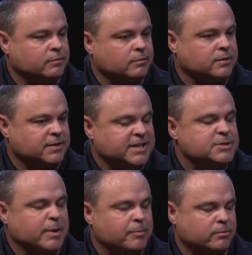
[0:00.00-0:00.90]
that, these
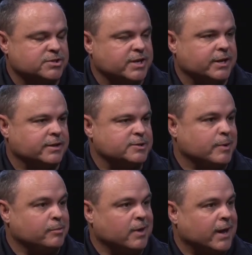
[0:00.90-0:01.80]
people are seeing these
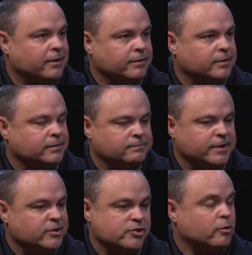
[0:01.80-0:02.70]
people out in the
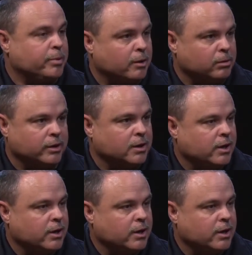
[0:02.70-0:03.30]
in the general public